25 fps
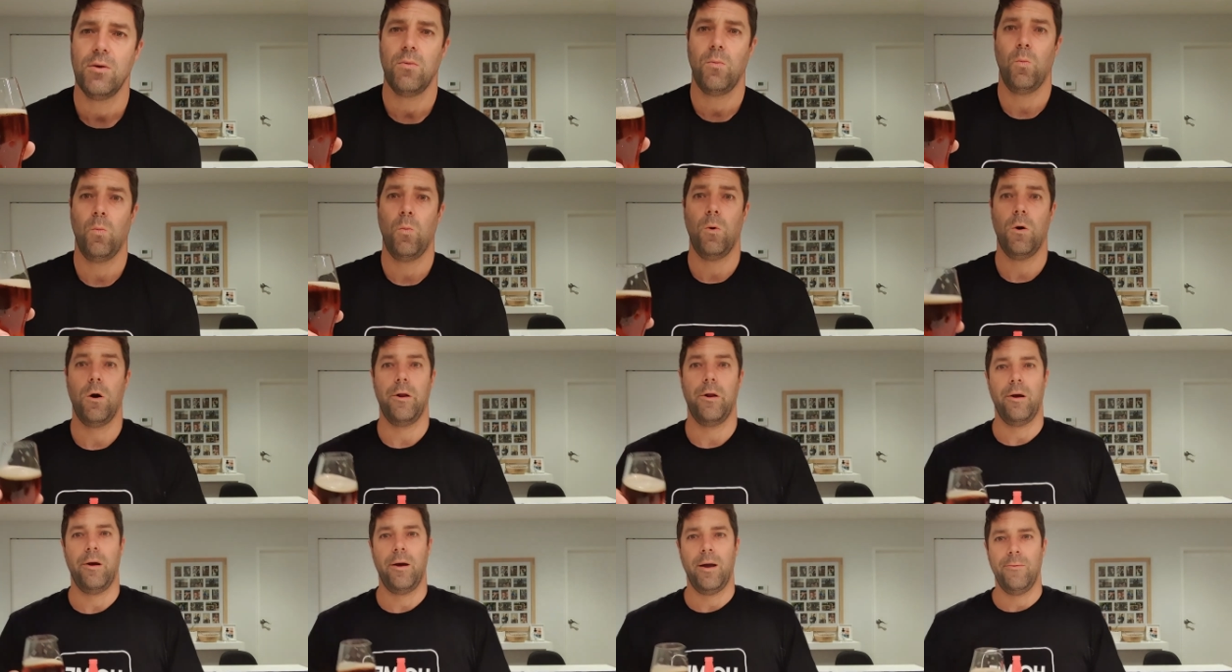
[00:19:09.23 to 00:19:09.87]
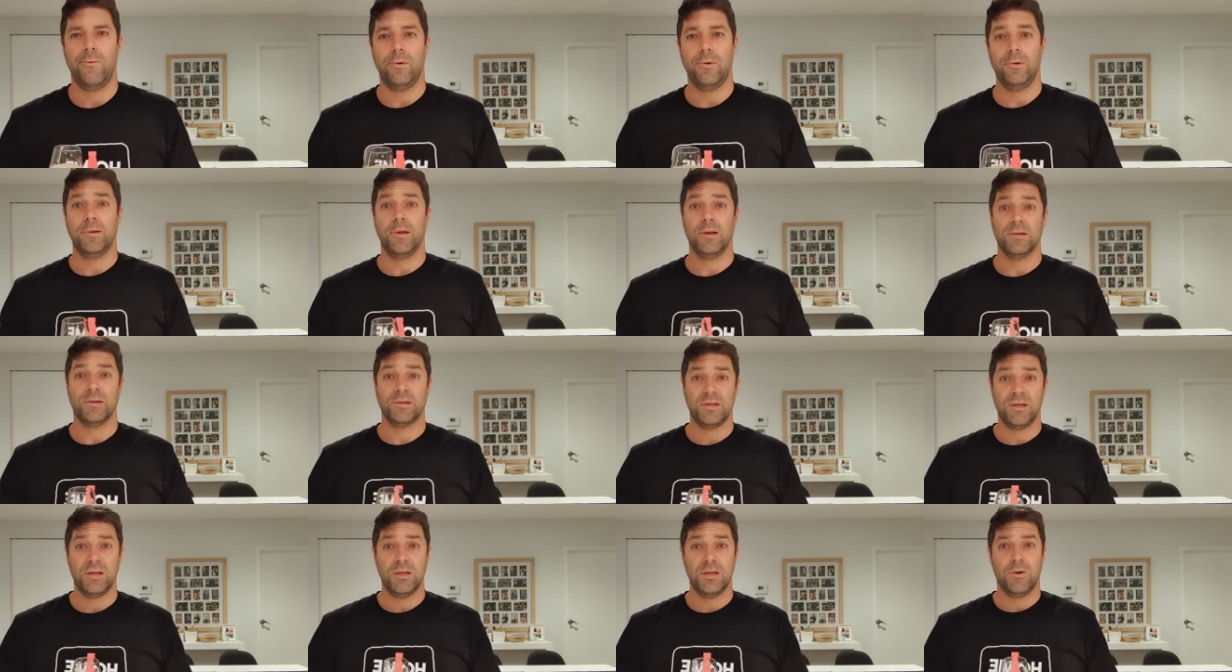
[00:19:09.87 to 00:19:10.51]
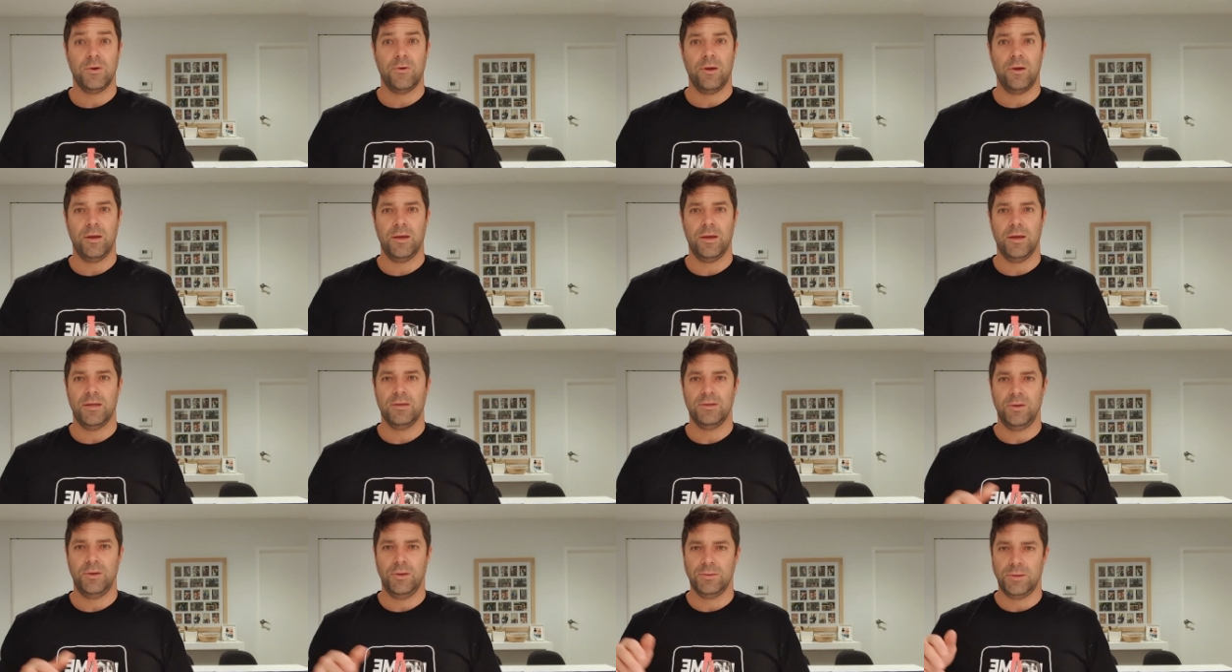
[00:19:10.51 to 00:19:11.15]
what I would consider doing
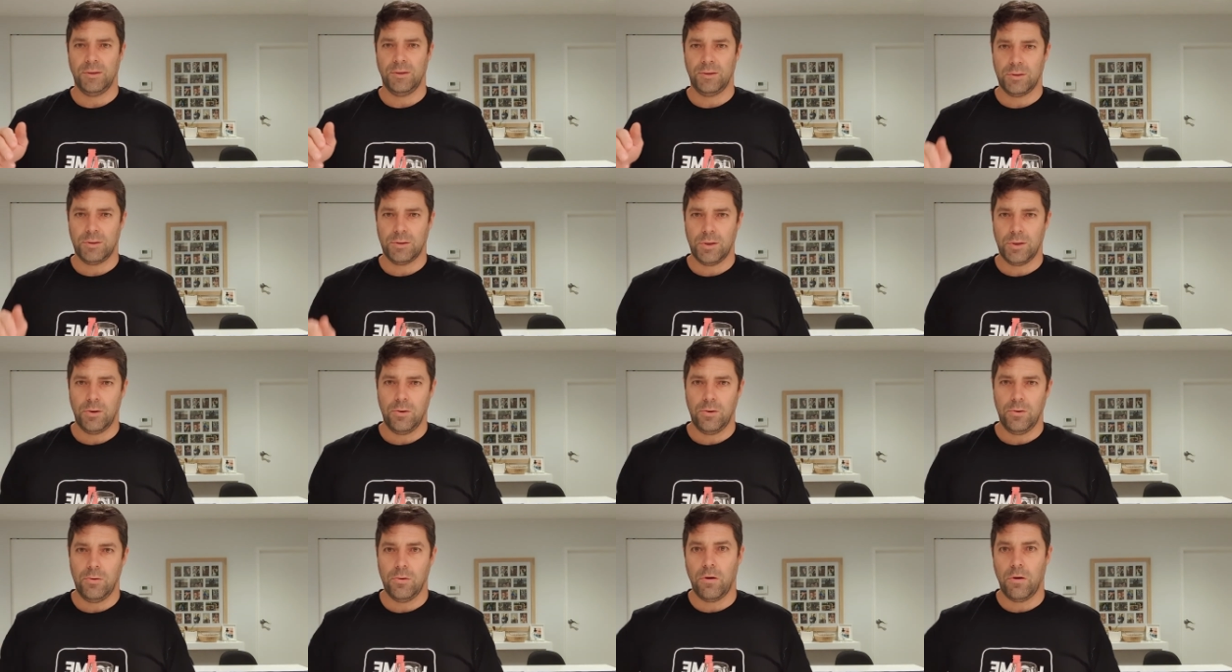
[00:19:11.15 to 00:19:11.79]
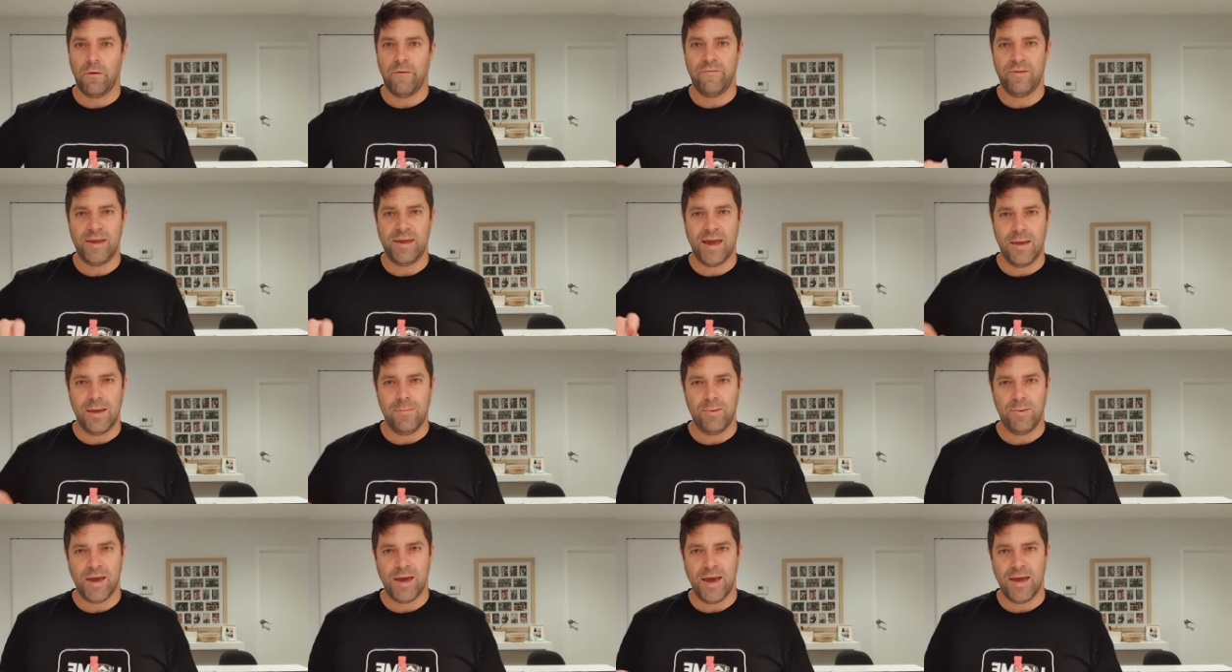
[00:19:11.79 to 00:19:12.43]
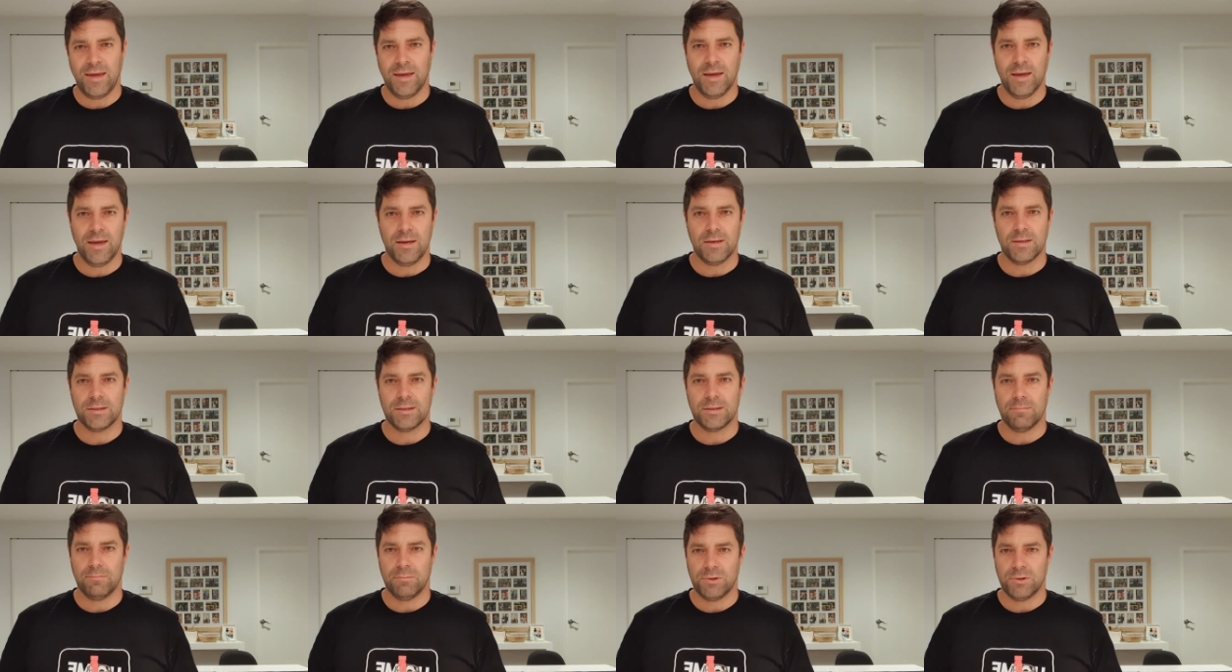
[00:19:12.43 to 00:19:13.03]
is using 2 of the APA kits.